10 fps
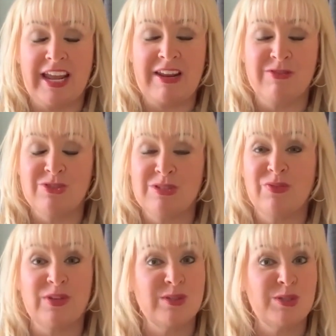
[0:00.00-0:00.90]
and it
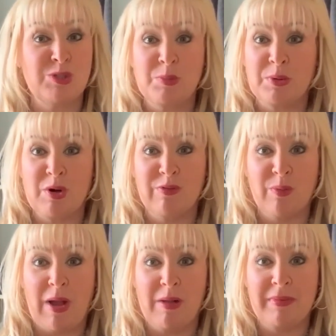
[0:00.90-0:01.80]
just feels super
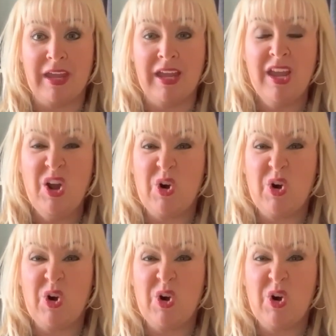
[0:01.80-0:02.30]
overwhelming